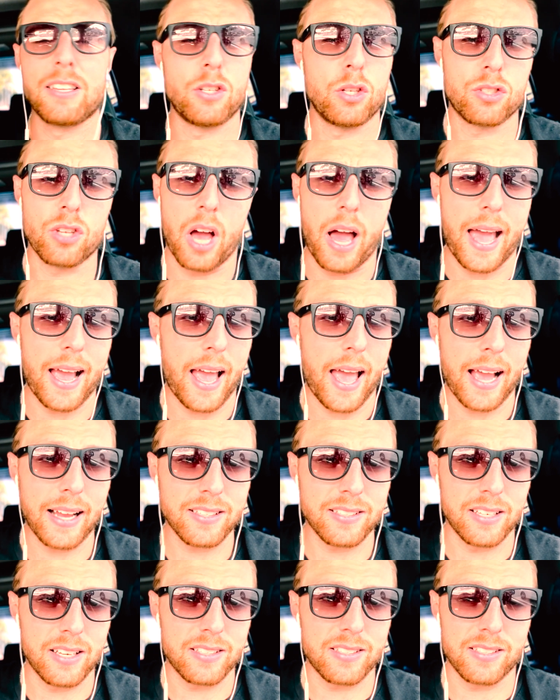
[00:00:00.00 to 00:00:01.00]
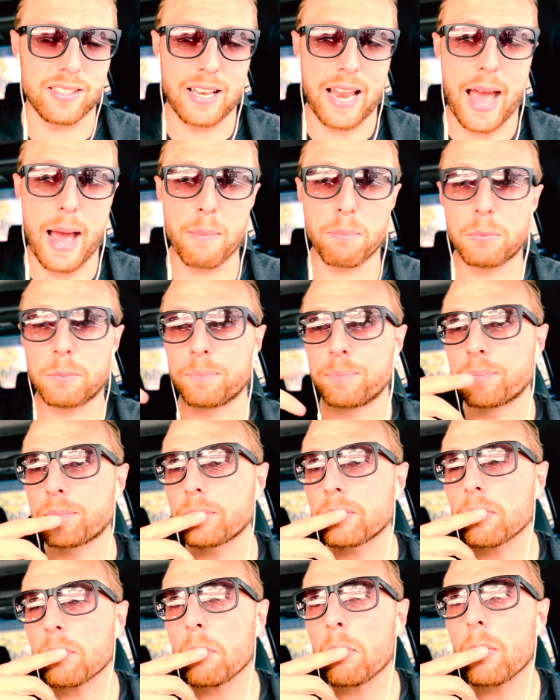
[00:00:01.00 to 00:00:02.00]
you saw, Exodus is an app,
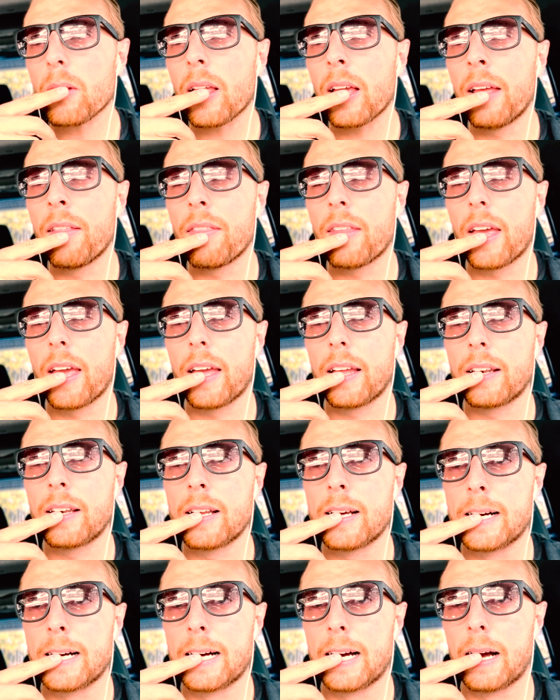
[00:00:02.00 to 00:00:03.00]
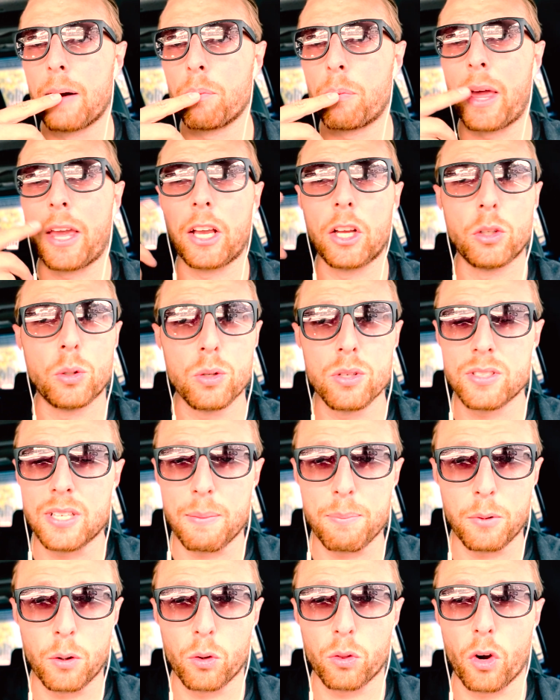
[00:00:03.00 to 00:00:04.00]
and then you could do the same
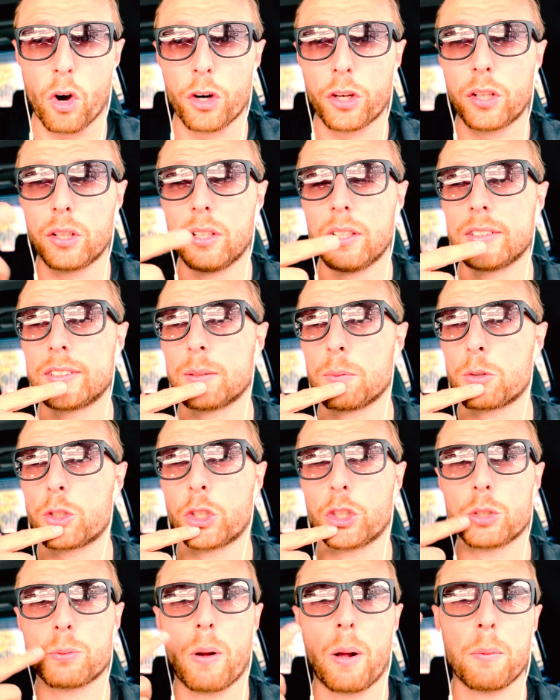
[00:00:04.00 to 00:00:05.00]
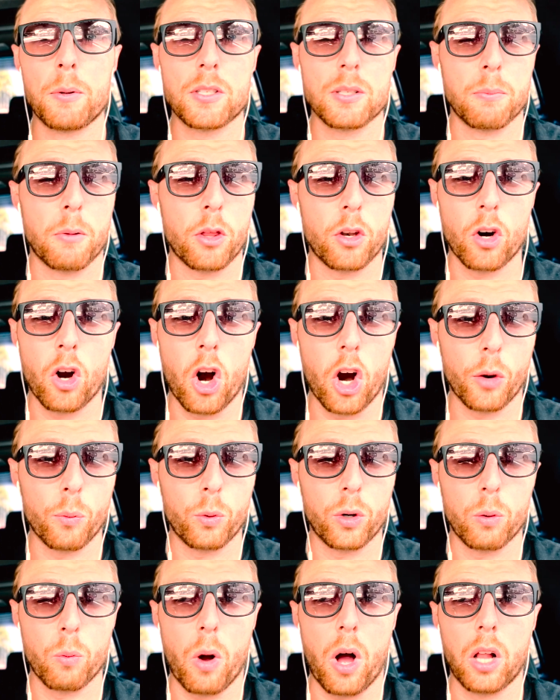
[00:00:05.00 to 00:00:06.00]
thing with Arculus. I'm sure there's probably some other
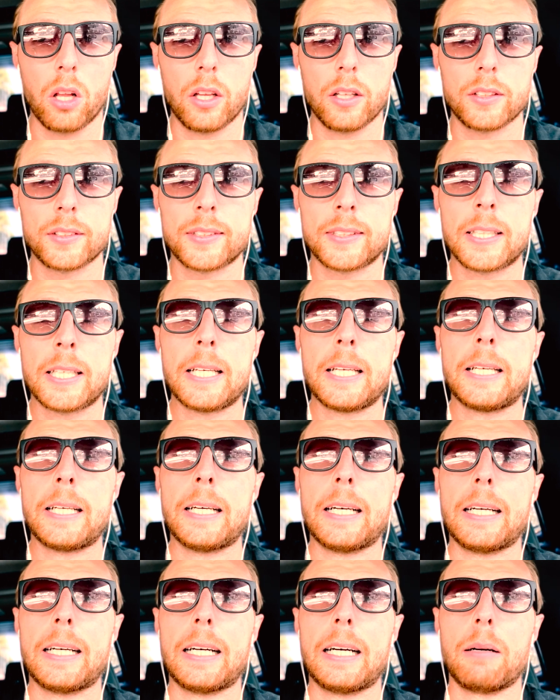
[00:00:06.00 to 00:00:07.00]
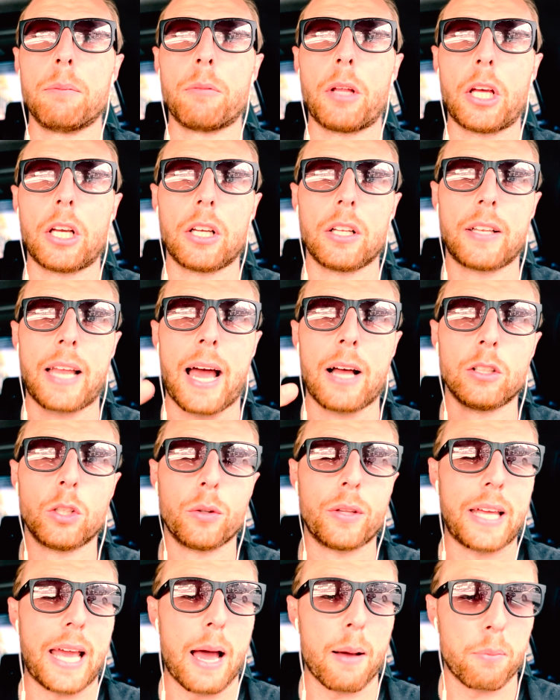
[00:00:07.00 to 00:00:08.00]
hardware wallets that you could download
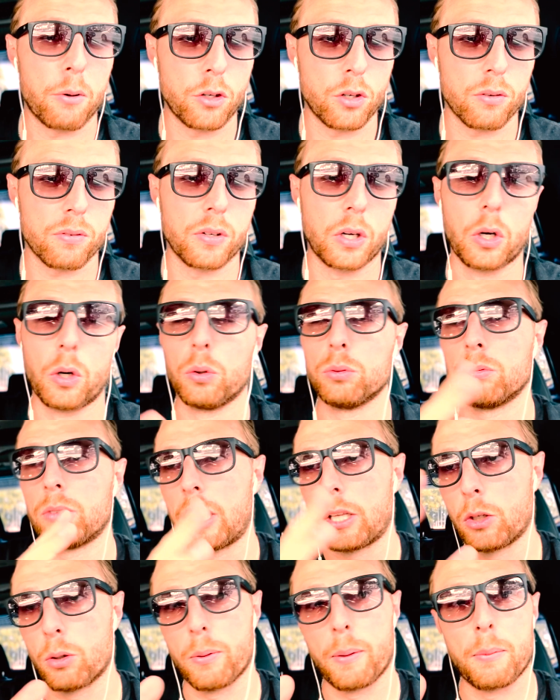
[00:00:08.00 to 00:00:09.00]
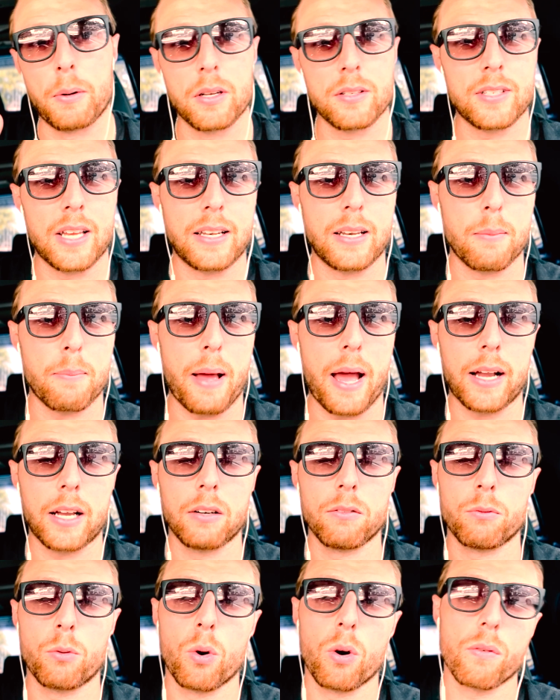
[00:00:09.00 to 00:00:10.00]
the app on your phone, and you'll be able to send it back and
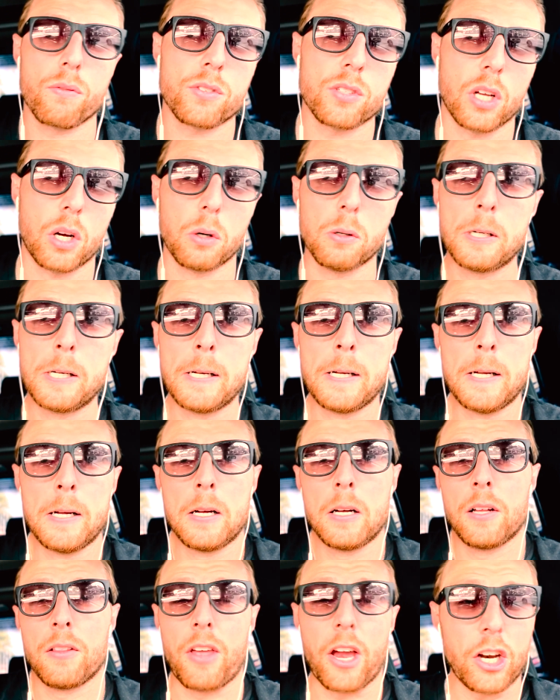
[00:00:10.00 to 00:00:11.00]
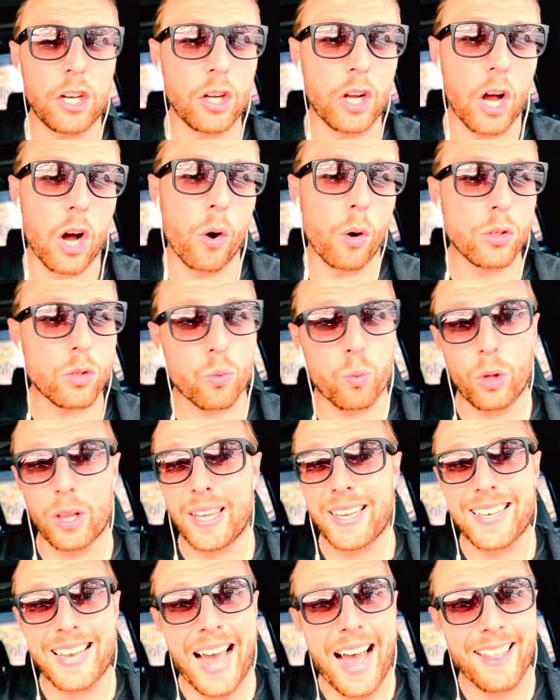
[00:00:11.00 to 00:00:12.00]
forth. So there you go. It's really
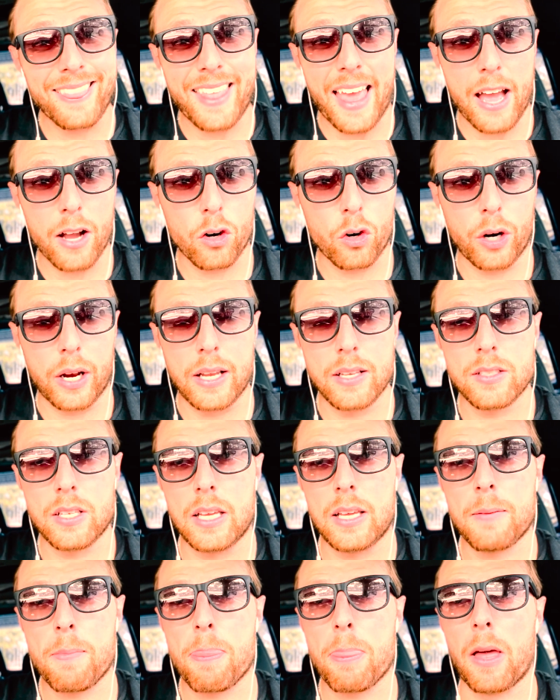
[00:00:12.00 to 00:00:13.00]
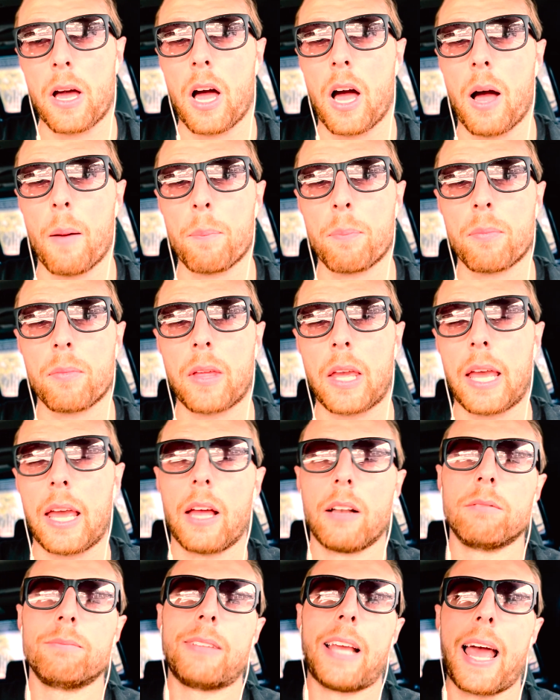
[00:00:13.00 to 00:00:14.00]
not that crazy.
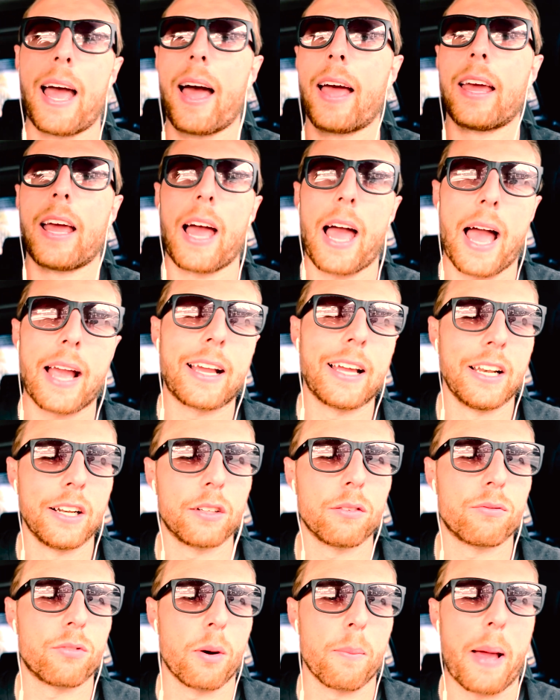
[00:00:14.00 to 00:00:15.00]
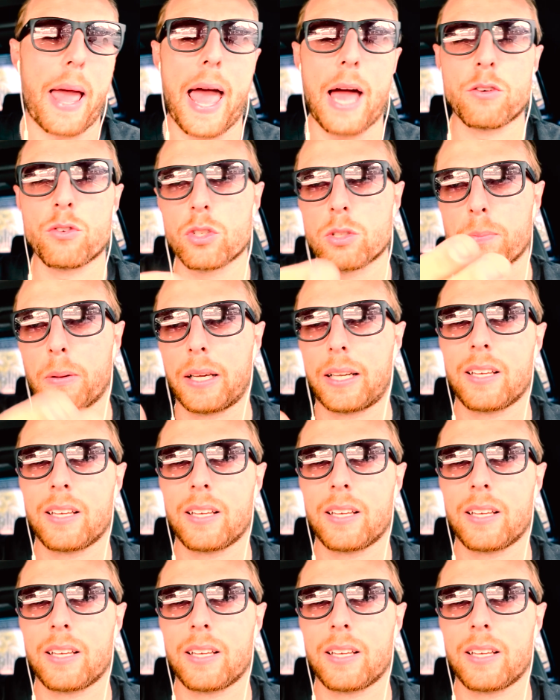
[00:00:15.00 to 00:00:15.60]
And yeah, I couldn't confirm my address, but like I